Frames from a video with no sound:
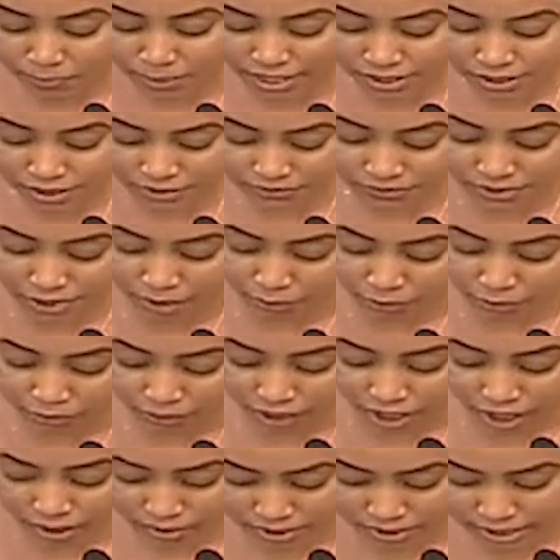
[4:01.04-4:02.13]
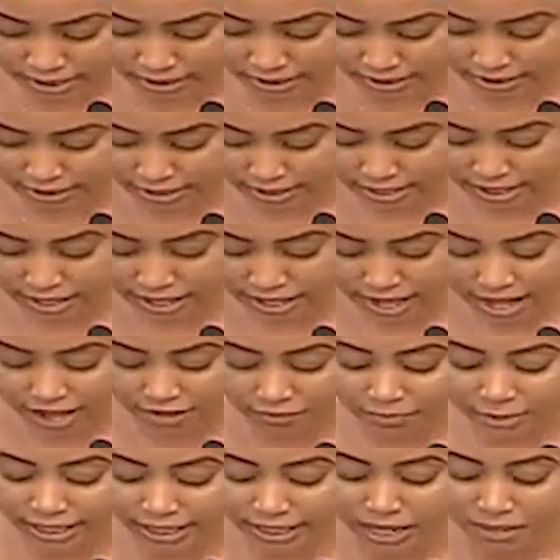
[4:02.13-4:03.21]
parts of Samburu County
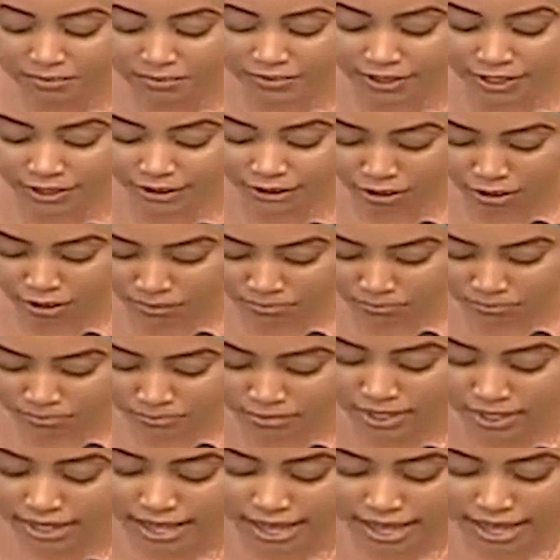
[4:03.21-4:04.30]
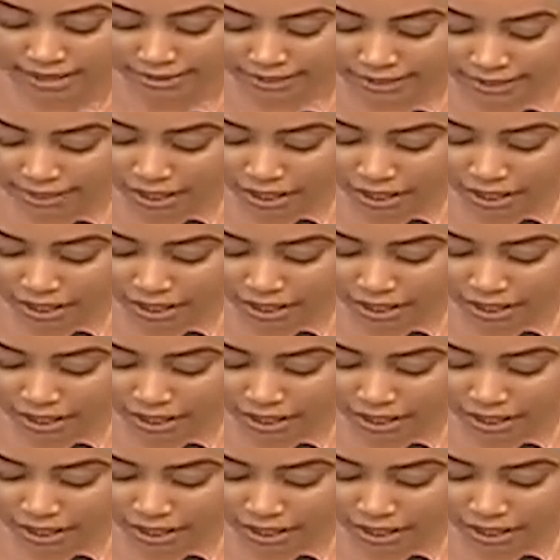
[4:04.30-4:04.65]
have become the norm, and the